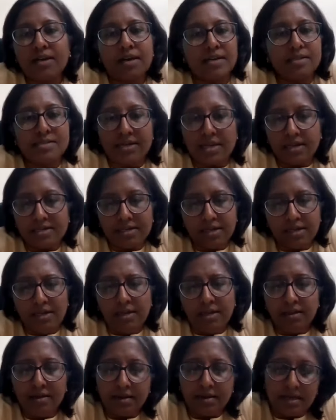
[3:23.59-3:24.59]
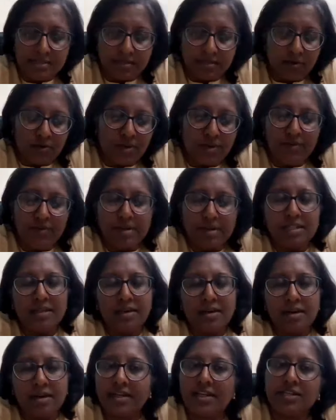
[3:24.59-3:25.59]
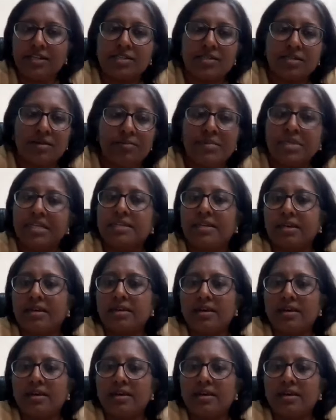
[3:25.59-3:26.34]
consultant." I said, "Okay, we'll arrange the meet."